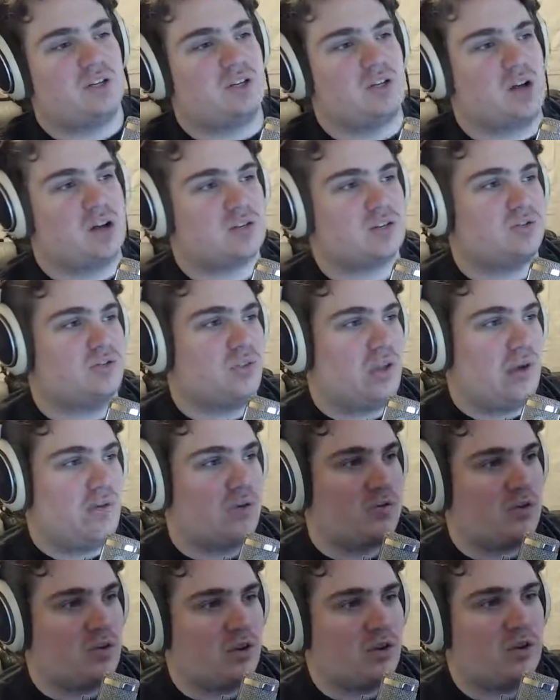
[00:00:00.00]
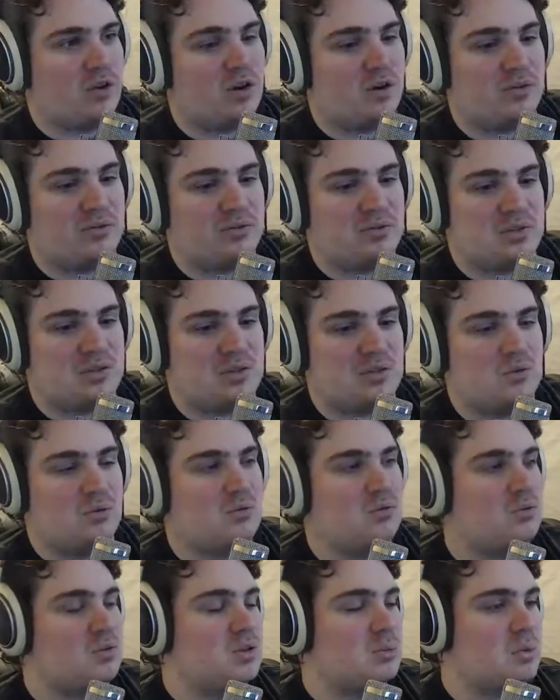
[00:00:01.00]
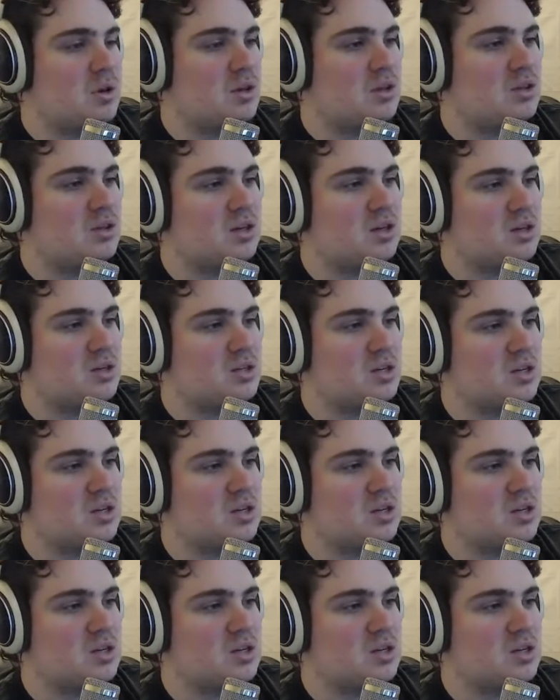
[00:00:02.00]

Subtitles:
just flavorful enough to make things